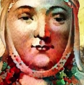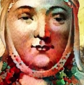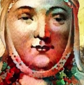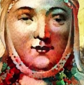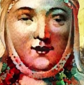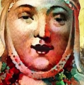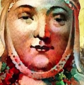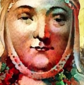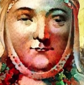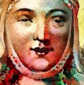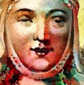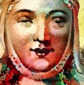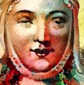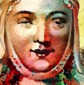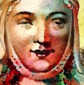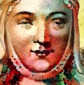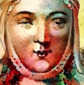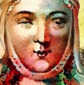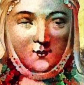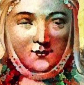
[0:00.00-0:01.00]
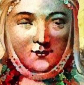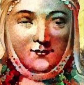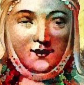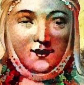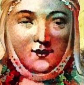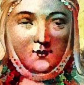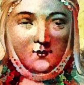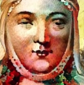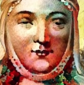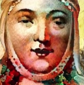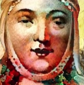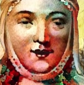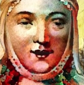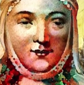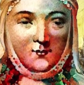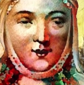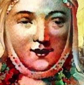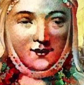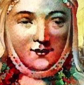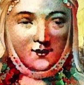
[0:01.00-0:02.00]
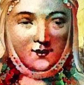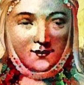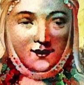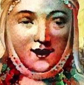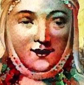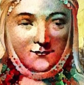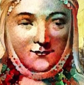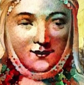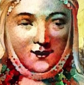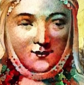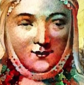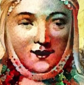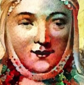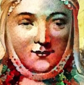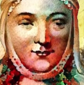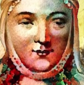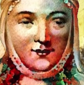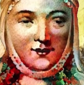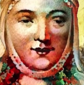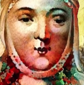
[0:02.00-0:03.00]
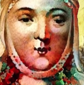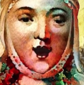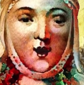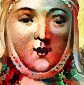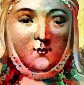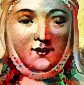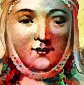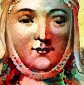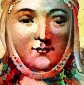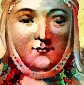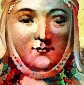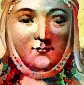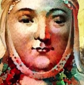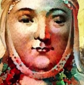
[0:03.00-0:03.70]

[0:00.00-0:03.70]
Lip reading: How these two came together is a complicated story,